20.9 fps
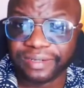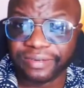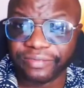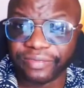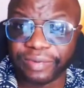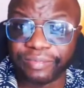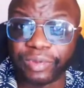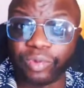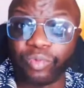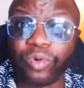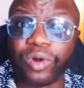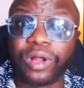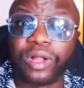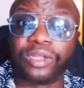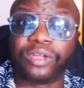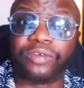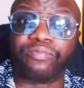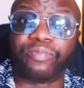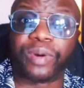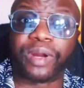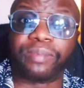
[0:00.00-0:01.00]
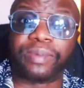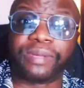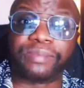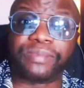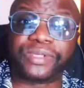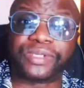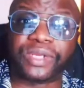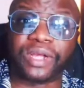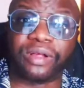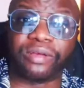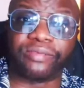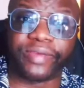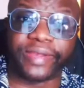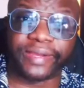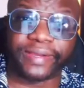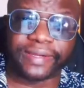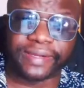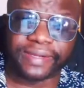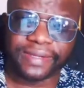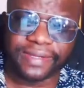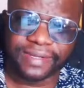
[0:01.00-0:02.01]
from the world of problem solving.